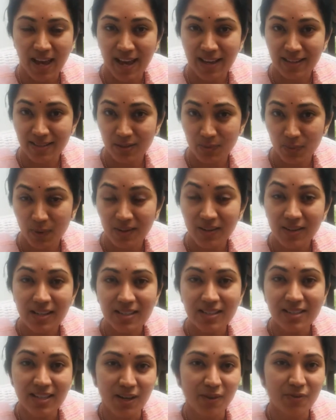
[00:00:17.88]
and
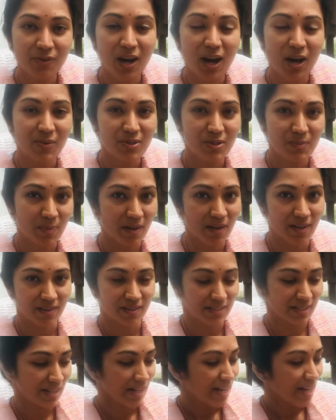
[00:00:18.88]
very tough house
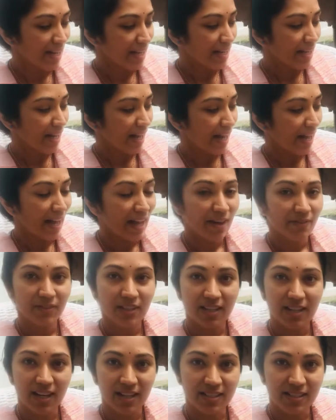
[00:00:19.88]
plant. I have
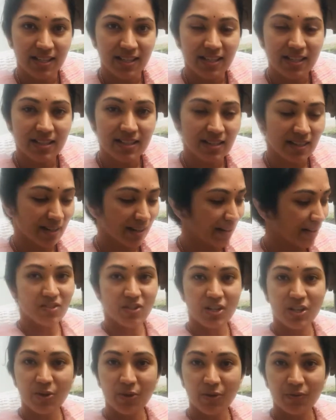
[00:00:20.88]
the cuttings
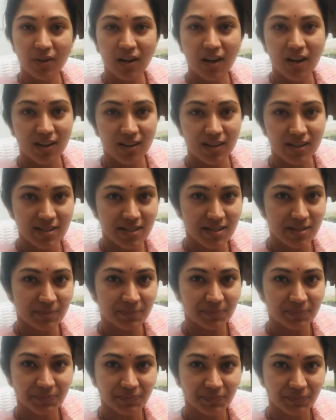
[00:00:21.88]
string of hearts,
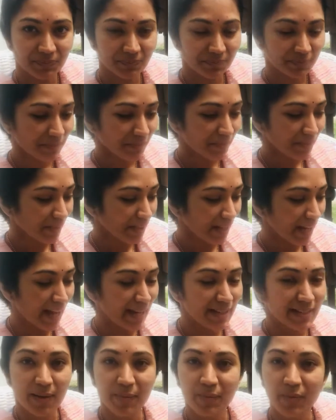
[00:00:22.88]

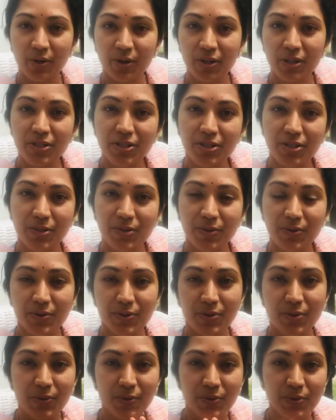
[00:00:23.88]
and I'm going to
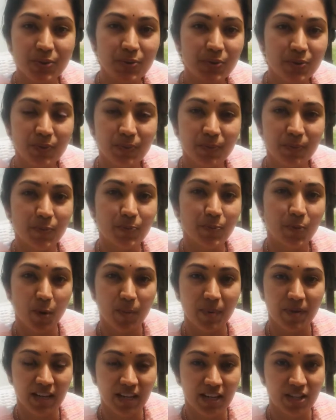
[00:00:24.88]
do two
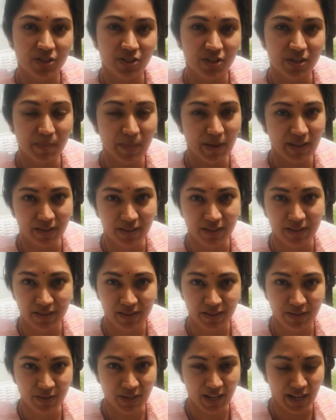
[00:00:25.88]
propagation
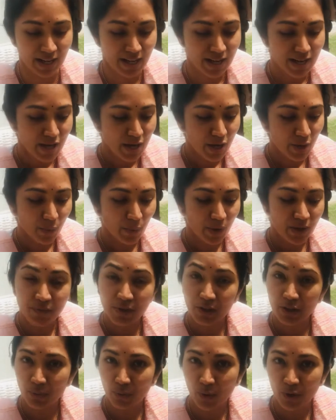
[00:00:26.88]
methods today. One
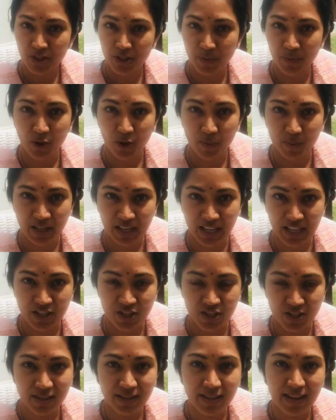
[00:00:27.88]
with water
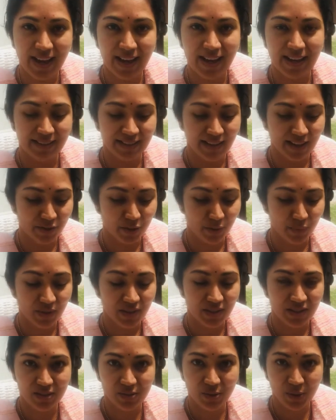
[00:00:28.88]
propagation and the other
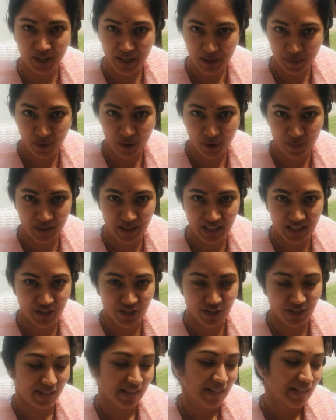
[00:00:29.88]
with soil
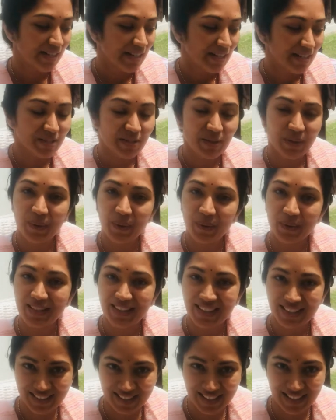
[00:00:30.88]
propagation. So
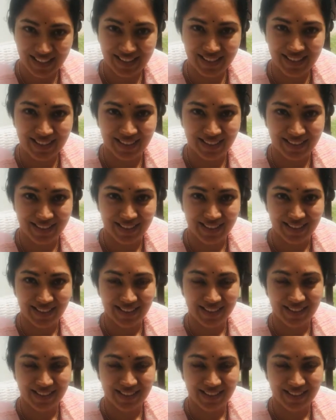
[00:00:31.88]
let's get started.